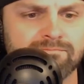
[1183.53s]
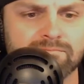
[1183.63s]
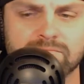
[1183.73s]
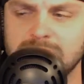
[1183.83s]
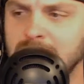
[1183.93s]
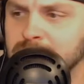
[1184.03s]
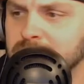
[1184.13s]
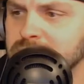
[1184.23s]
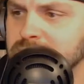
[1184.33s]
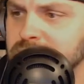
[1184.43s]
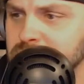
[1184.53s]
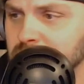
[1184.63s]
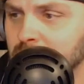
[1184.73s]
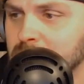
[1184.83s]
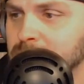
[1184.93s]
haven't had a chance to
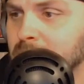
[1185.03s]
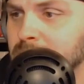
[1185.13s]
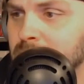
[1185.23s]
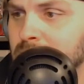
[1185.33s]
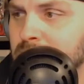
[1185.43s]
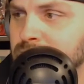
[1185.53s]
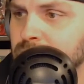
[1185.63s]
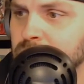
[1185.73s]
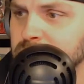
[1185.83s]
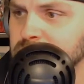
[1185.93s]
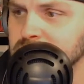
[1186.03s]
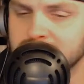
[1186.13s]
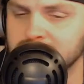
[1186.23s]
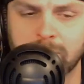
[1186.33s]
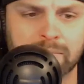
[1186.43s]
talk about in the last few weeks because we've
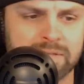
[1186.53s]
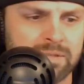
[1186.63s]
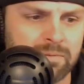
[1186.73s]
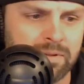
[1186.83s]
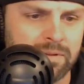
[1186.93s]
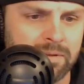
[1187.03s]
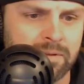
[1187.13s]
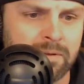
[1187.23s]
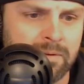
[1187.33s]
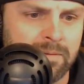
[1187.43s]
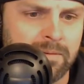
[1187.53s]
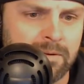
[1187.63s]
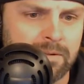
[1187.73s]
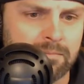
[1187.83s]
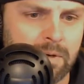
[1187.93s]
been busy with the
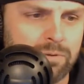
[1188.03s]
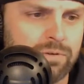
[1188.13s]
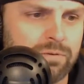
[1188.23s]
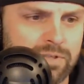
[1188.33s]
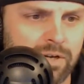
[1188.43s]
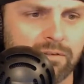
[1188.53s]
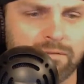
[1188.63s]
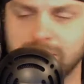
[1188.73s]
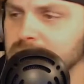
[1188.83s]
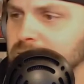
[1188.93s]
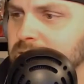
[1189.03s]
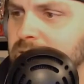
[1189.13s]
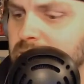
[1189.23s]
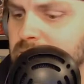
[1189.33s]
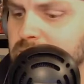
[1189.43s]
MOTU stuff.
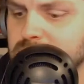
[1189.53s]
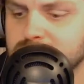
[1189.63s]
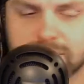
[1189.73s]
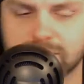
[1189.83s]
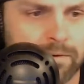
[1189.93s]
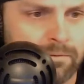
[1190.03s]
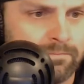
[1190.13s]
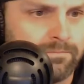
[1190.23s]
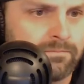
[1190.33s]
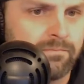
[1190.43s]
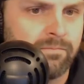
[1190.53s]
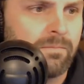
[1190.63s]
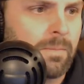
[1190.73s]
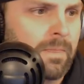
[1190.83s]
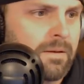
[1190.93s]
So
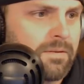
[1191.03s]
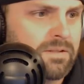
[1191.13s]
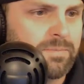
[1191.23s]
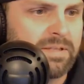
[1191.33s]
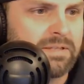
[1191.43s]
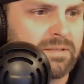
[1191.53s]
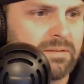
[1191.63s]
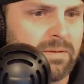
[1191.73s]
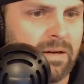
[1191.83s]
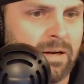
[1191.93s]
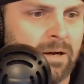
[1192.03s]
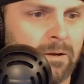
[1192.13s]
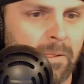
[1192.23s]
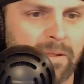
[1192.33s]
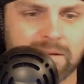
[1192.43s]
there's been some
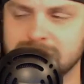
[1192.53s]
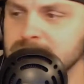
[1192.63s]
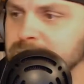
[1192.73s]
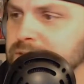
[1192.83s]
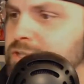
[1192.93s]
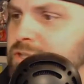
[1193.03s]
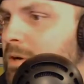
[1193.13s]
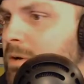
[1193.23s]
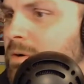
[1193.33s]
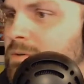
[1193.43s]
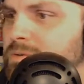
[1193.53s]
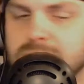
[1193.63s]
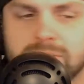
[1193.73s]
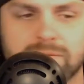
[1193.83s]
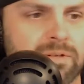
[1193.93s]
TV shows
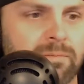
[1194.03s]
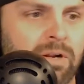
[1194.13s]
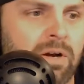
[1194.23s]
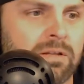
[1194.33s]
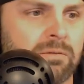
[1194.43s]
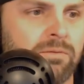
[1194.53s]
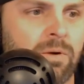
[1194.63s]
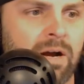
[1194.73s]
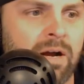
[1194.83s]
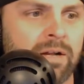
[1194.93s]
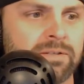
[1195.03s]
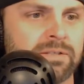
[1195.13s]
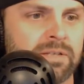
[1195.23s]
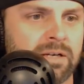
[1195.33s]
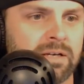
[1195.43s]
coming on that we've watched.
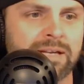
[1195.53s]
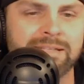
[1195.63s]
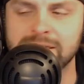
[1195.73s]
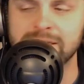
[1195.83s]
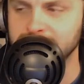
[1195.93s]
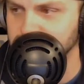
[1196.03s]
I did finish